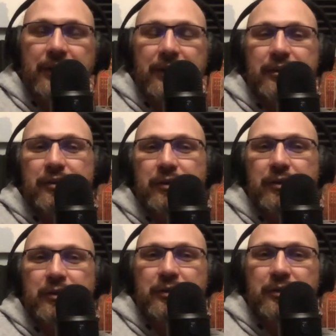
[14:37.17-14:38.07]

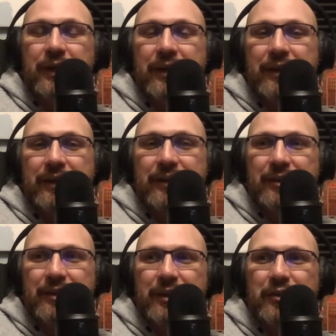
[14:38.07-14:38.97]
So yeah, that
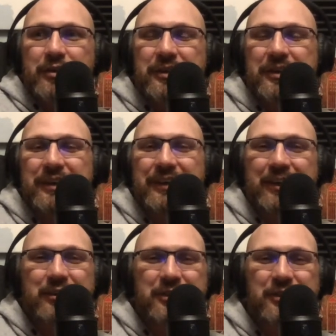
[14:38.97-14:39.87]
was that
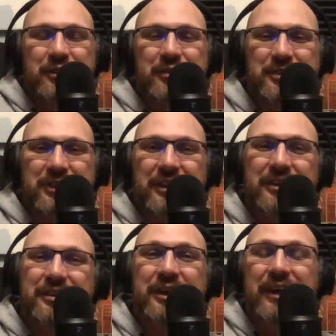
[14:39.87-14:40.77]
was sort of a
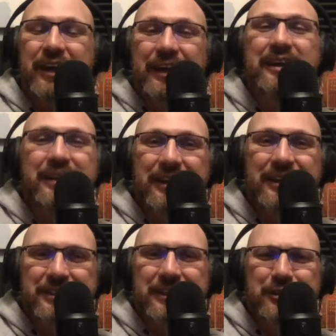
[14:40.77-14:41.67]
challenge, and I didn't
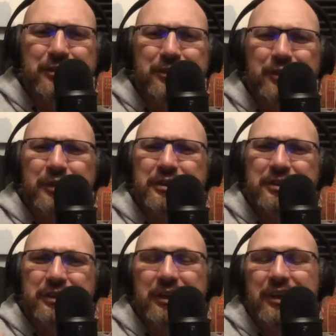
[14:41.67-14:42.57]
actually answer your
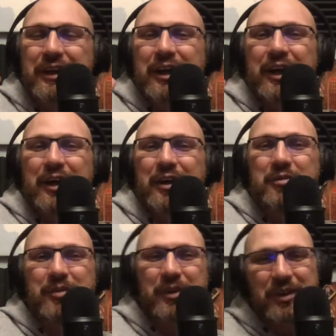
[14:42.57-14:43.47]
question.
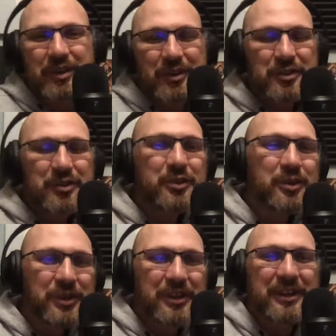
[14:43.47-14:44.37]
The
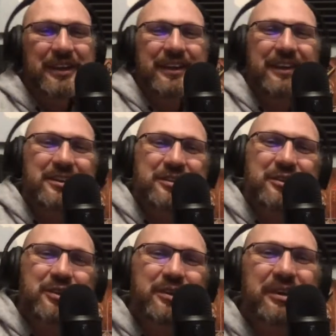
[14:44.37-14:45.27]
school
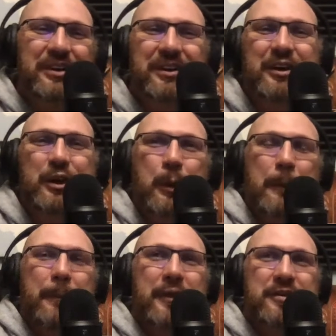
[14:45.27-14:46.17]
here
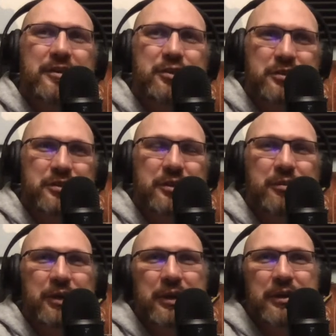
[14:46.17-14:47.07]
it's interesting
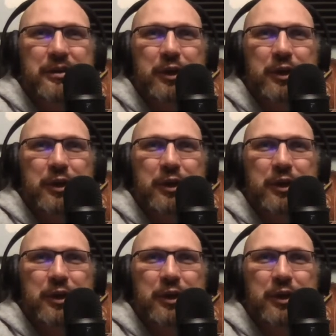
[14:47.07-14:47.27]
because